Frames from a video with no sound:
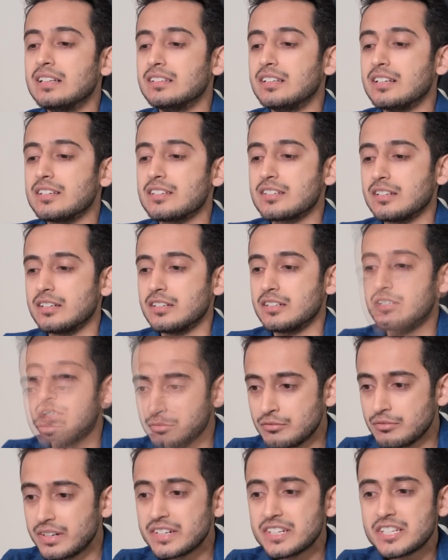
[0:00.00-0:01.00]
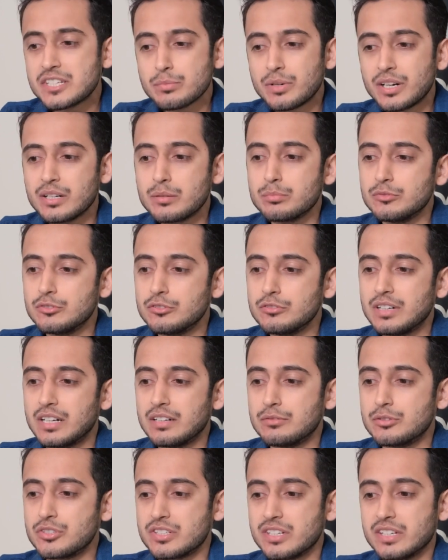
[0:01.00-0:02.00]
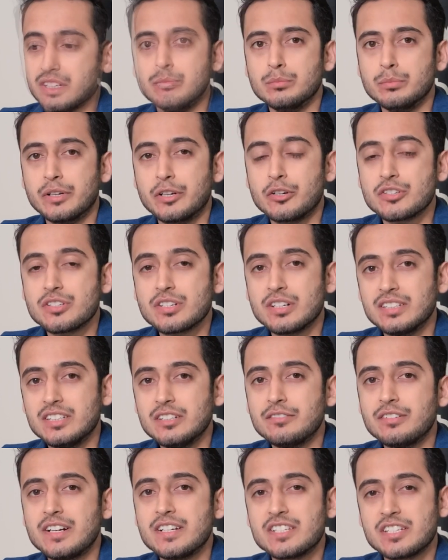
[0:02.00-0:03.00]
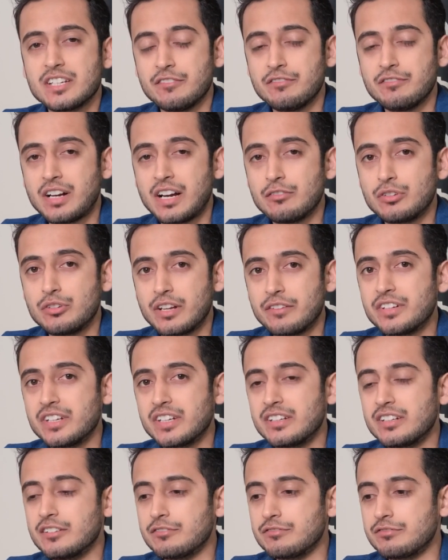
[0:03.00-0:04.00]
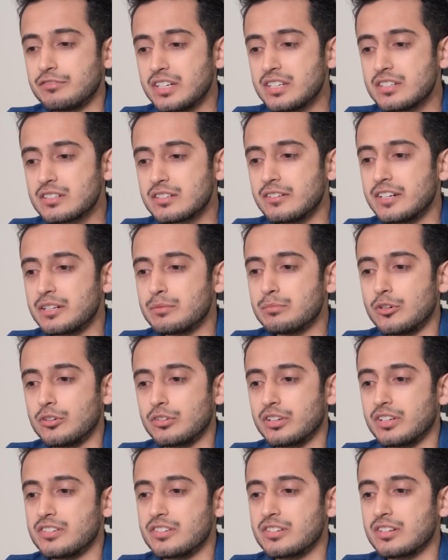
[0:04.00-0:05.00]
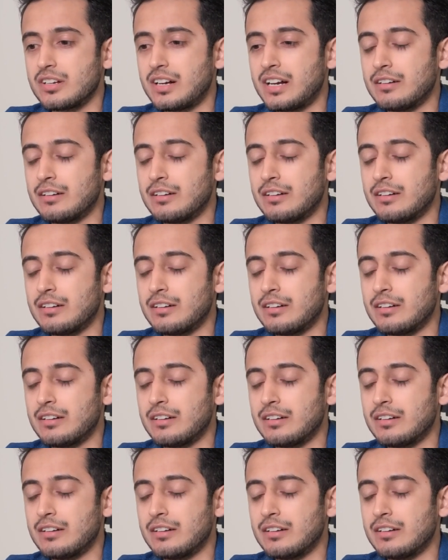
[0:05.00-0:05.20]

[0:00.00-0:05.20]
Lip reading: this is a very smart move, I would say, because otherwise if I would have taken a fixed rate mortgage,